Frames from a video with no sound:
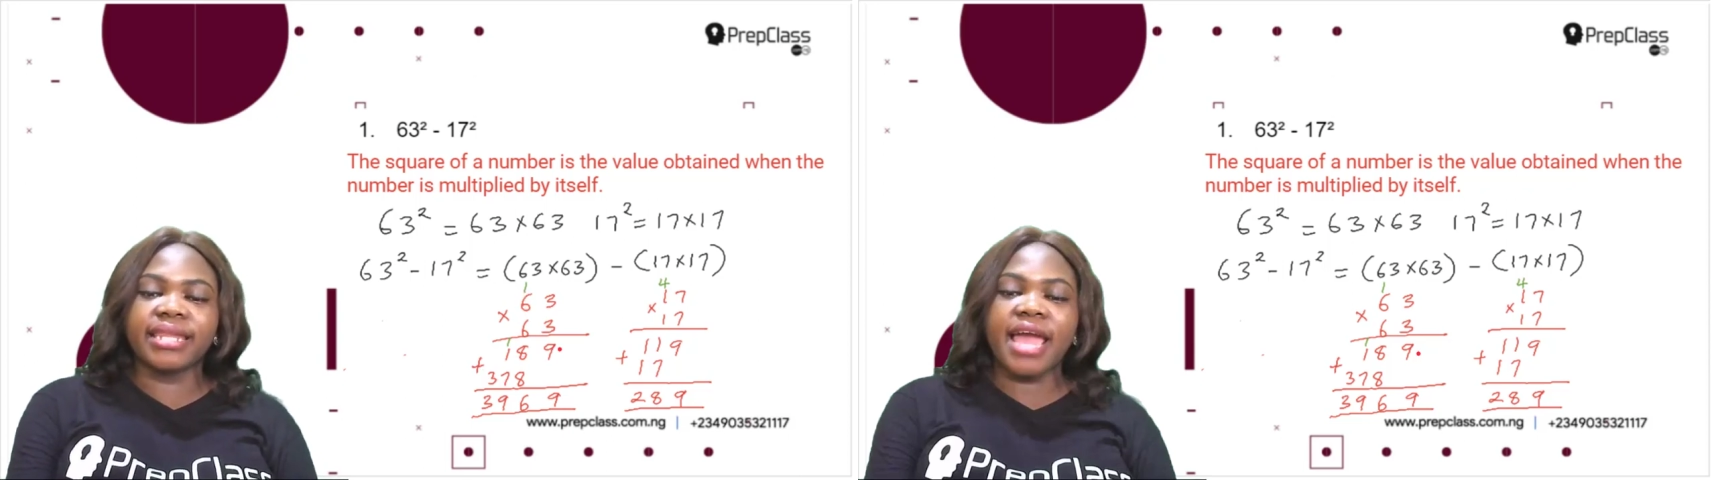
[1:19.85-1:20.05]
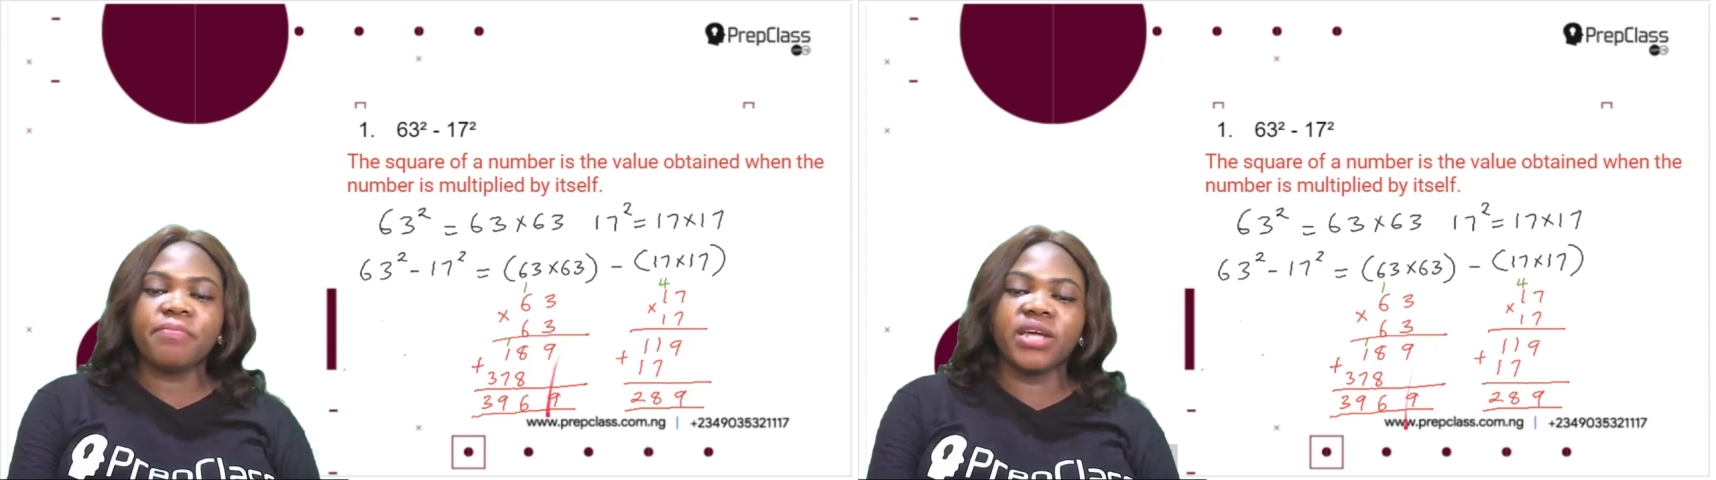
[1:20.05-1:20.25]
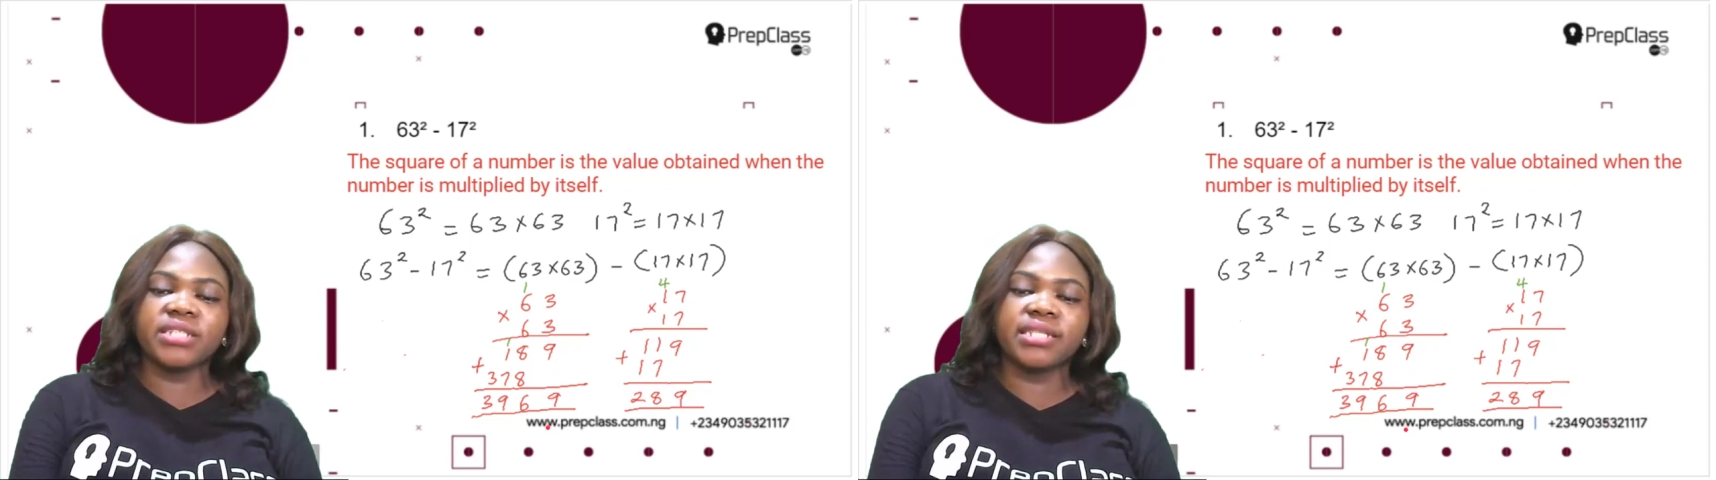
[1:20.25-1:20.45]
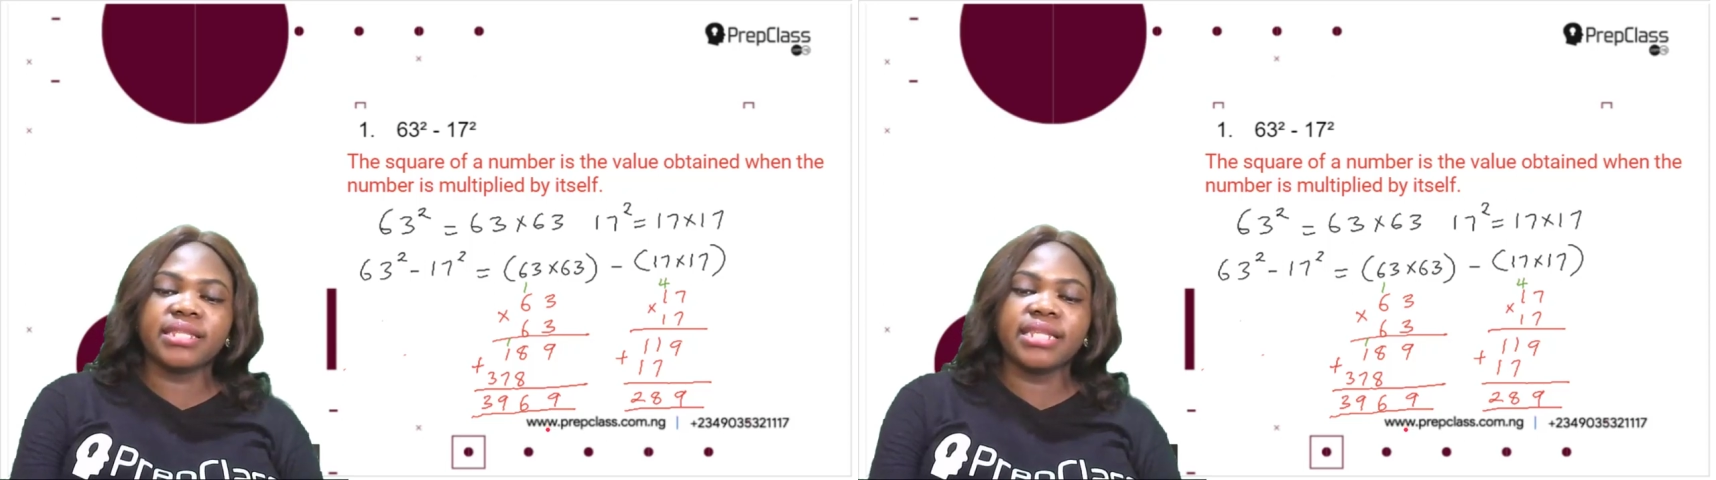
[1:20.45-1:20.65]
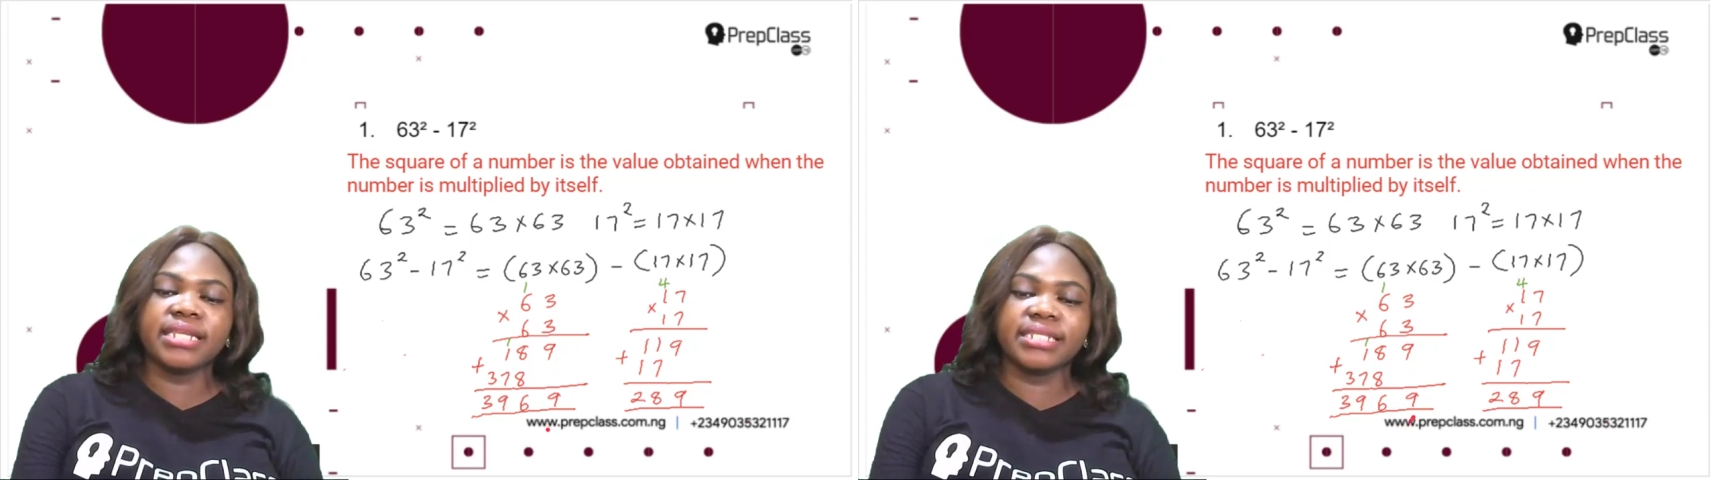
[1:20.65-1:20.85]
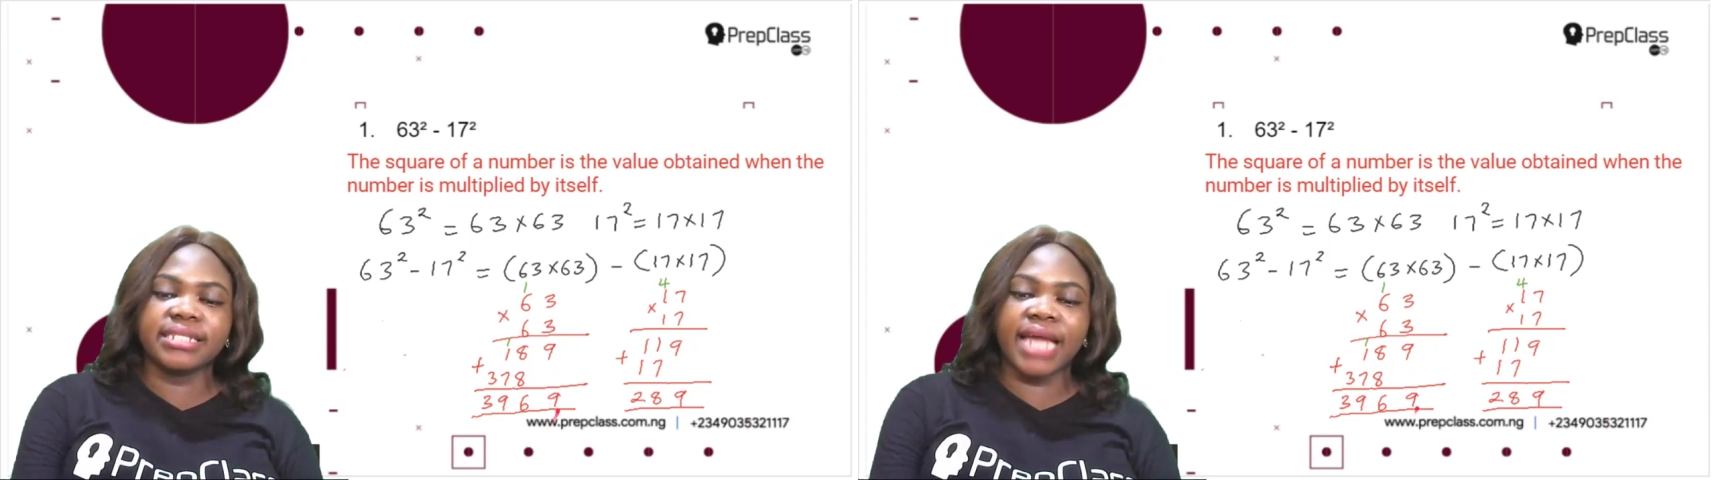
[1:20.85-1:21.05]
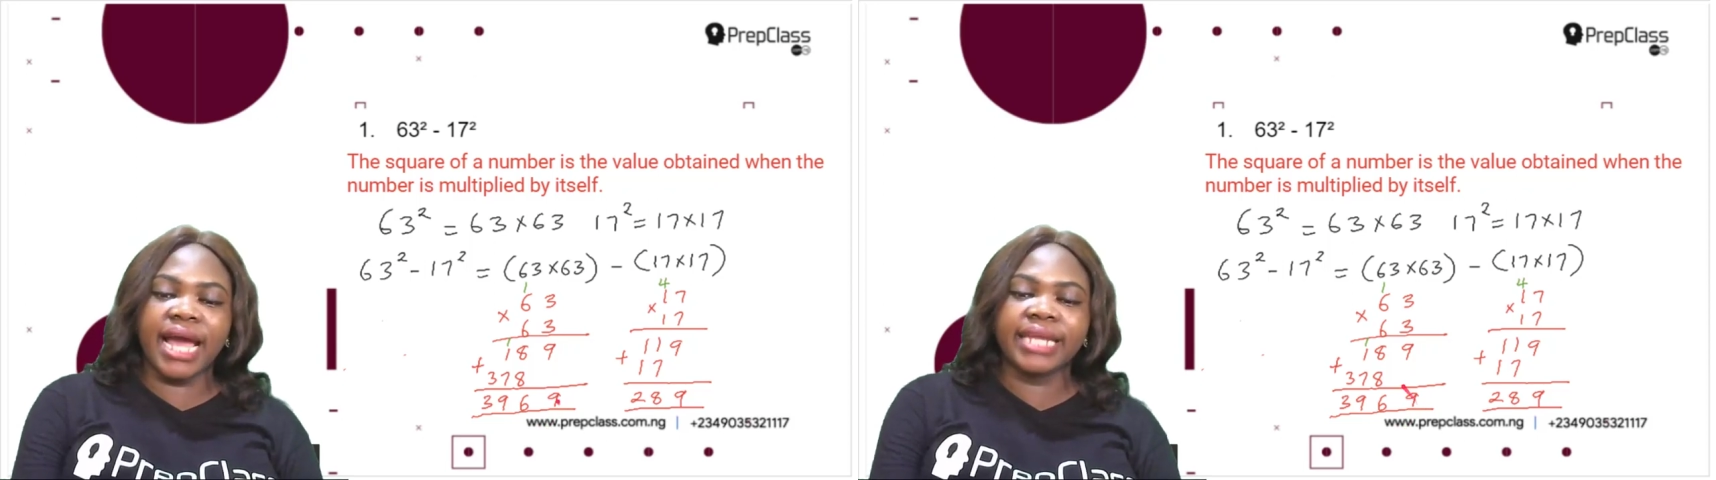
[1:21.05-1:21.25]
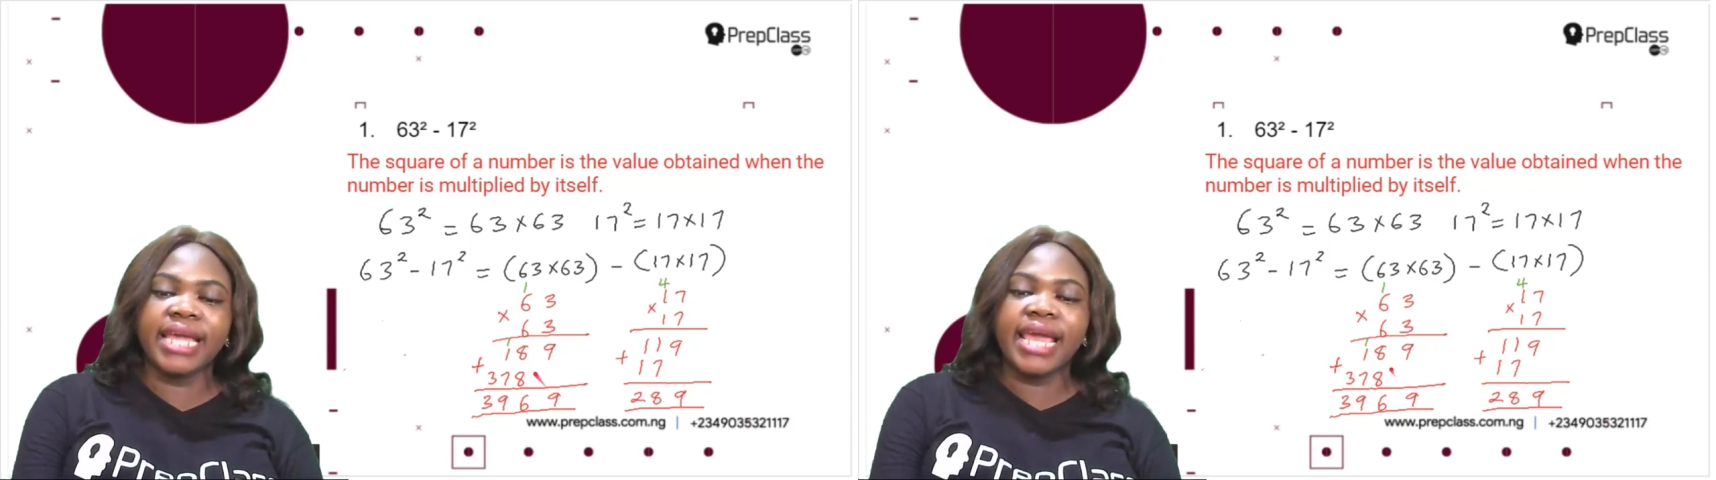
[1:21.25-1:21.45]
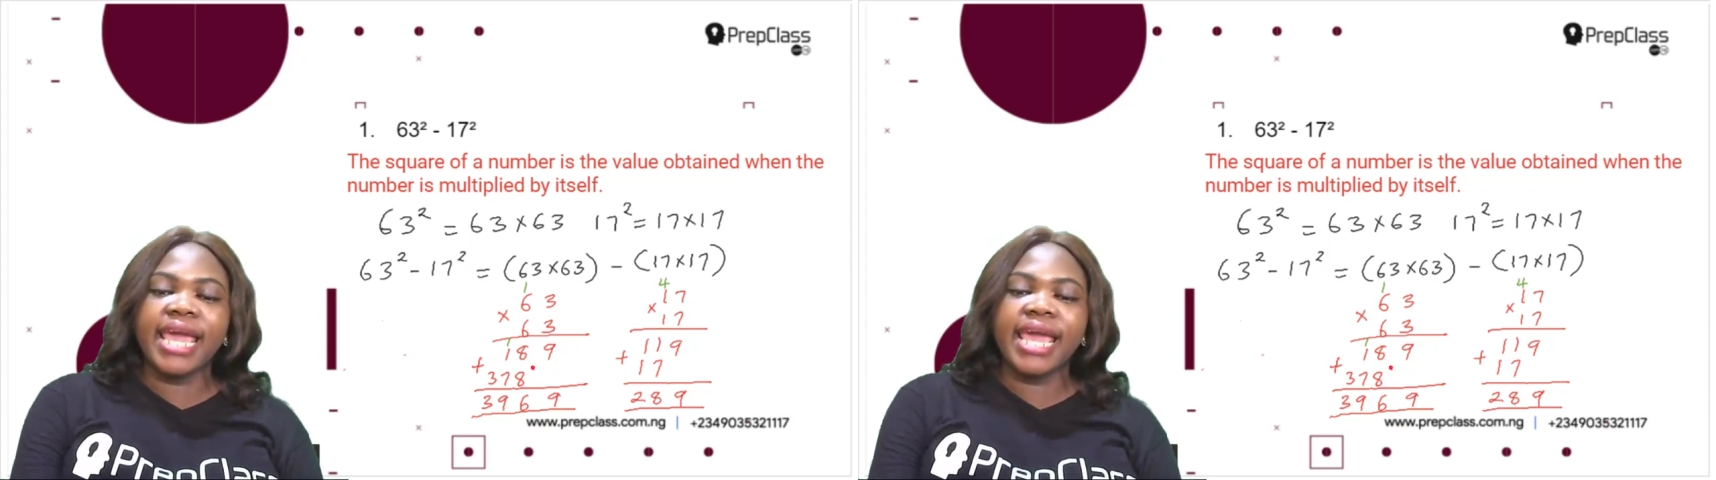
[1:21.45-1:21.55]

9 plus nothing is 9.